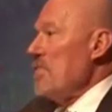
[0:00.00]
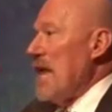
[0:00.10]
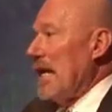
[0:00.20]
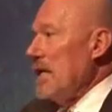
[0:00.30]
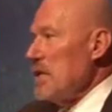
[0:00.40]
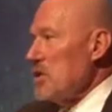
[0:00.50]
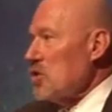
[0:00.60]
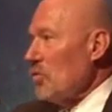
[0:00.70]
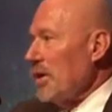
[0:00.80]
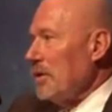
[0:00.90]
that
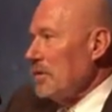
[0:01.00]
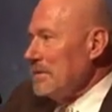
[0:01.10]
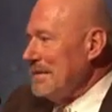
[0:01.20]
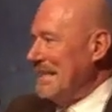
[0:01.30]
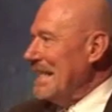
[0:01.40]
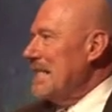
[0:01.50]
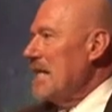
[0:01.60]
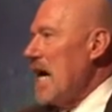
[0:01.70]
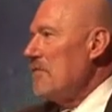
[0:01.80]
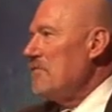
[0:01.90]
Israel did
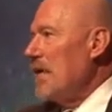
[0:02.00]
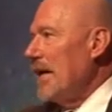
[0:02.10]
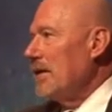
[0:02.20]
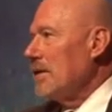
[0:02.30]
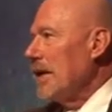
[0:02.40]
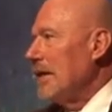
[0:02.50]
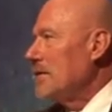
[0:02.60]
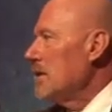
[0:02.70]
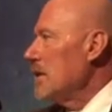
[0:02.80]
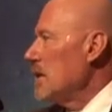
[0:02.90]
not violate